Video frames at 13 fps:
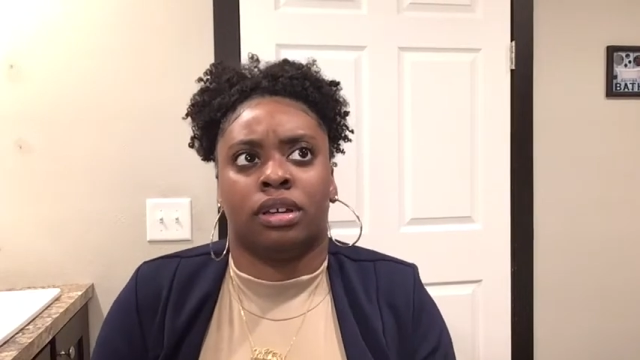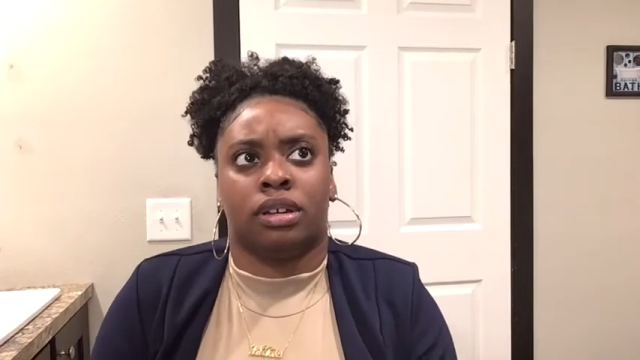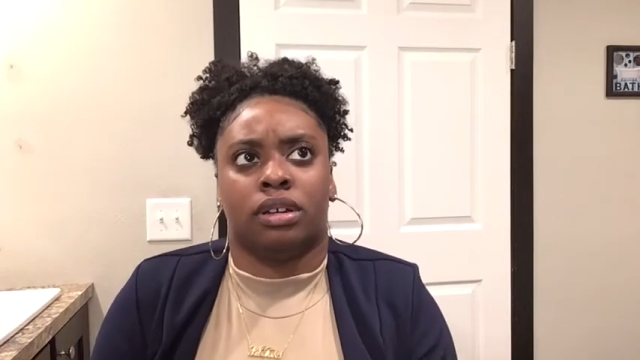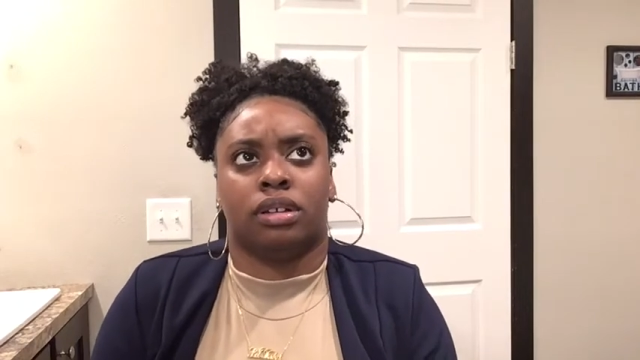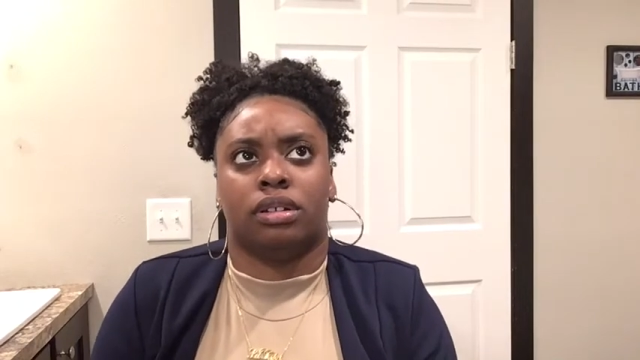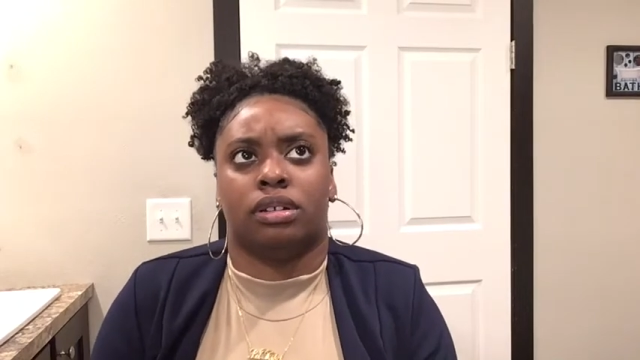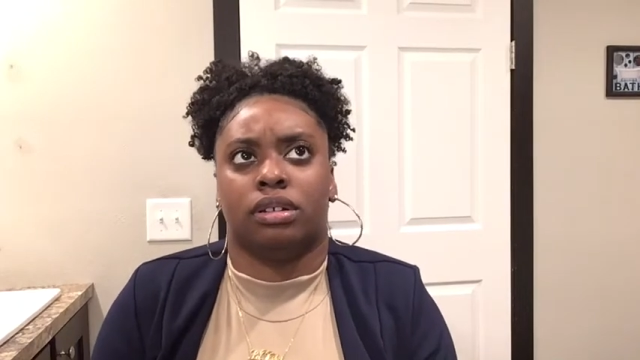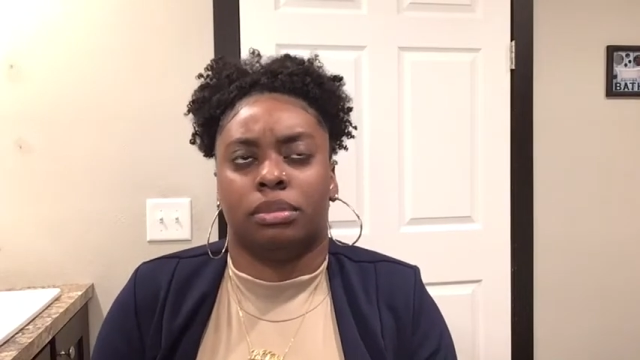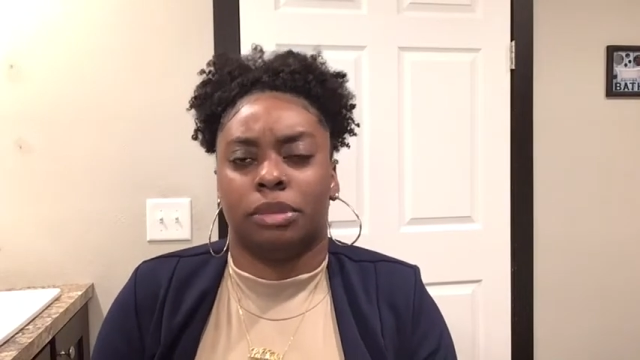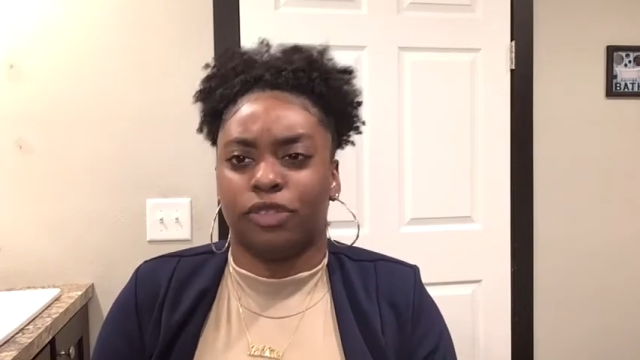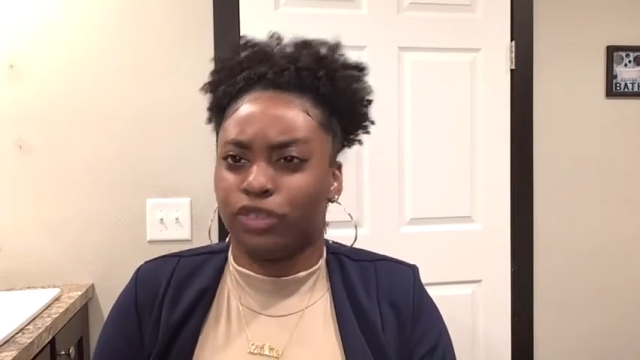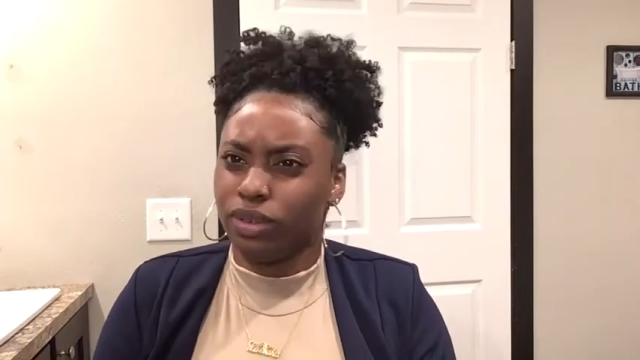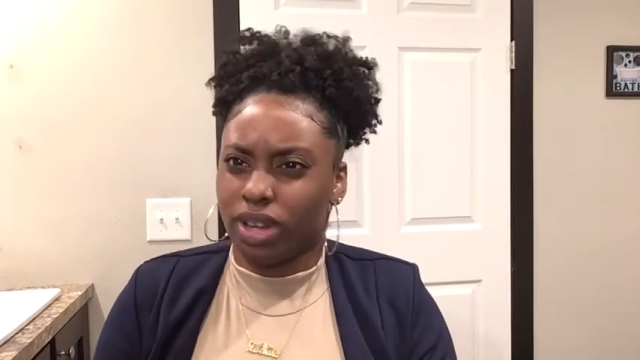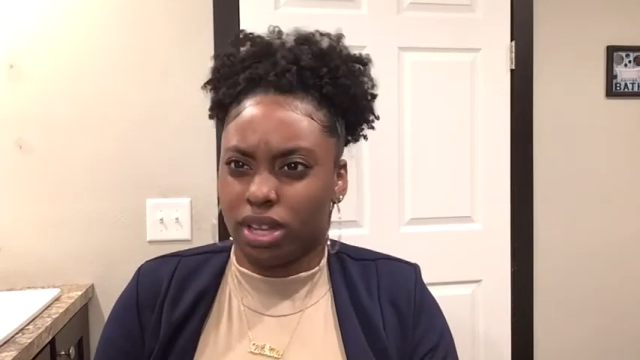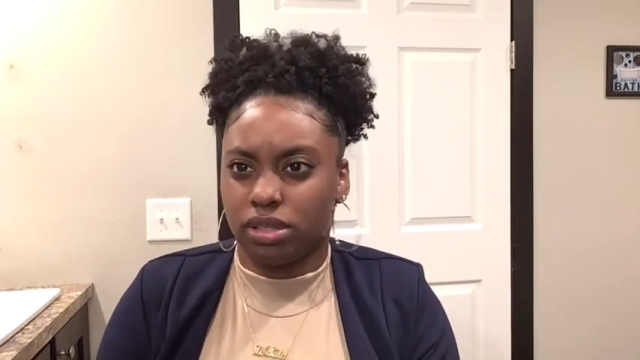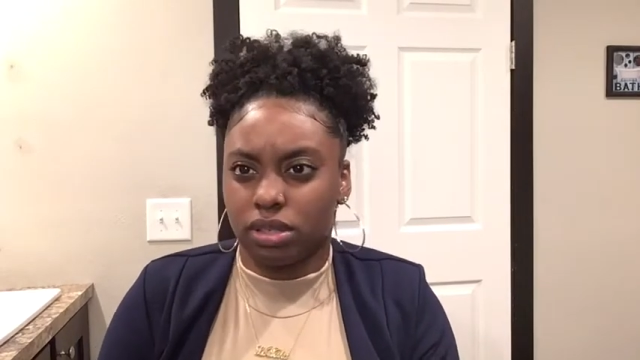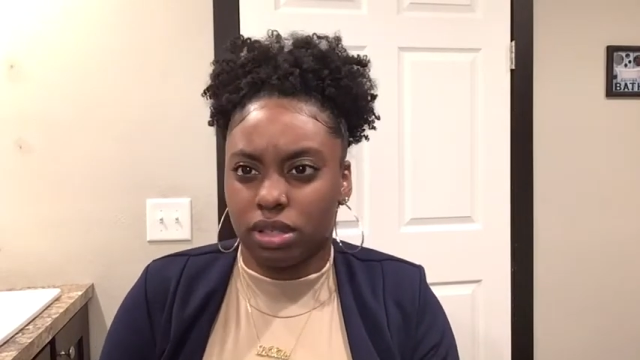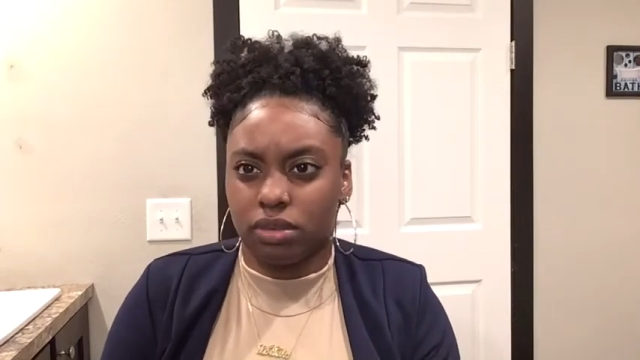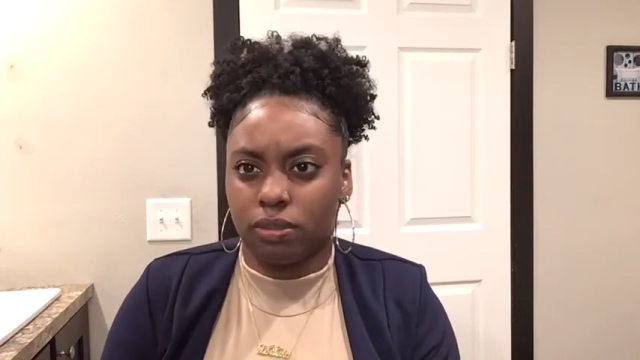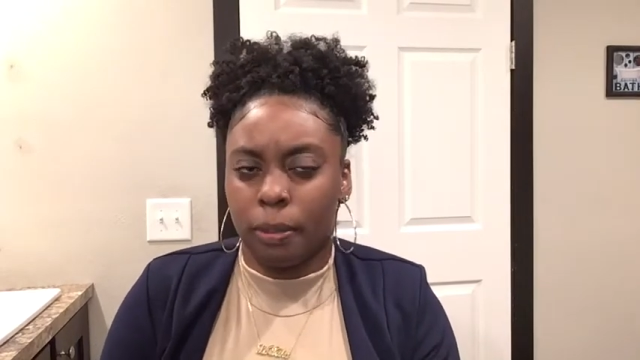a few days
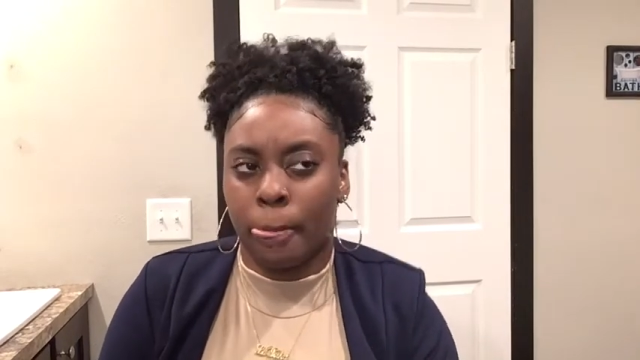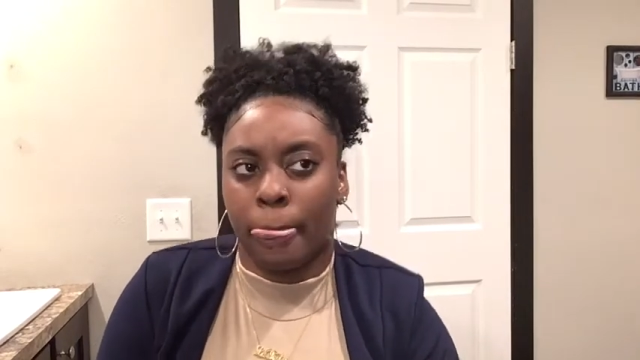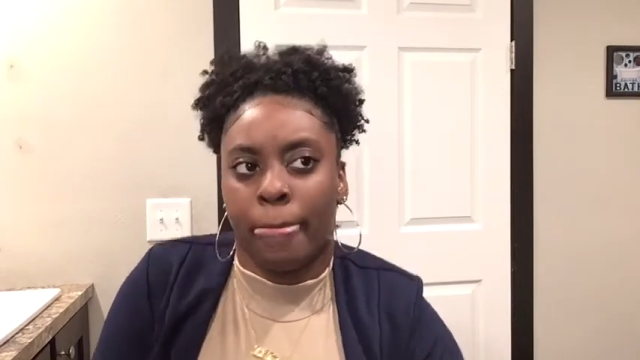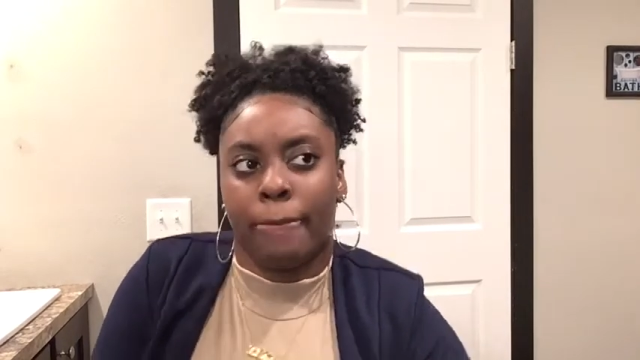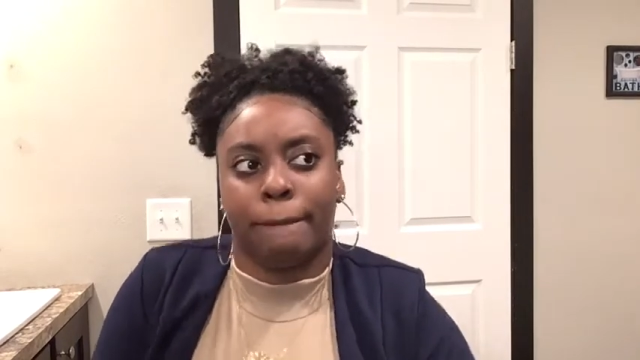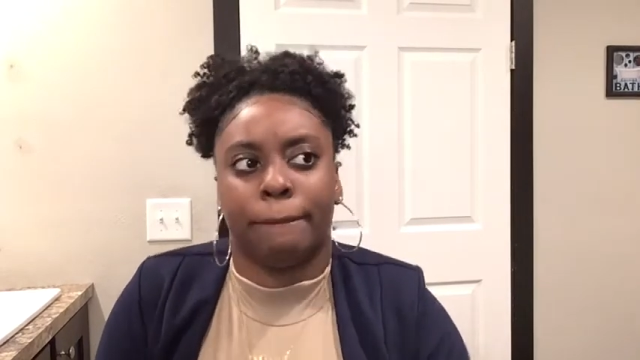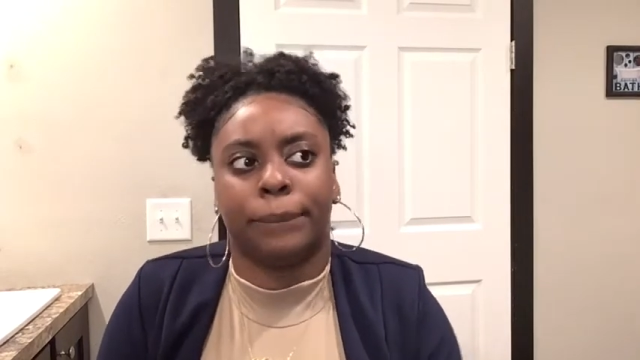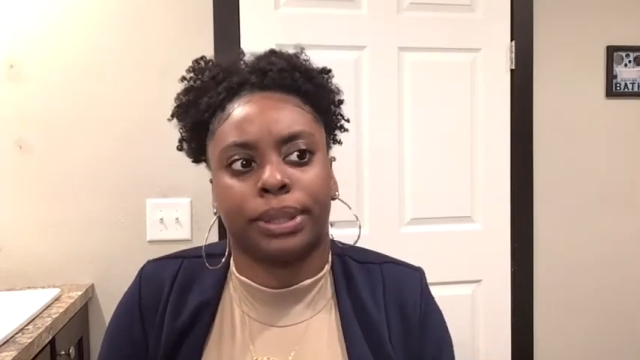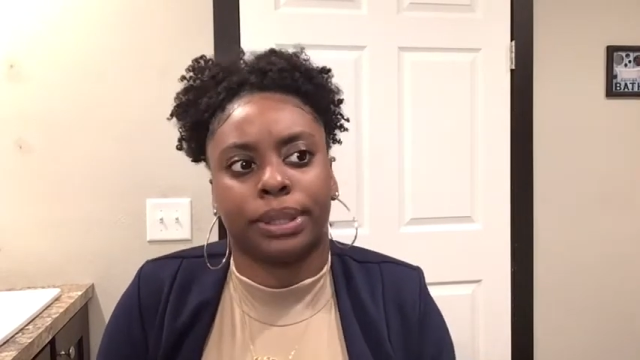ago, but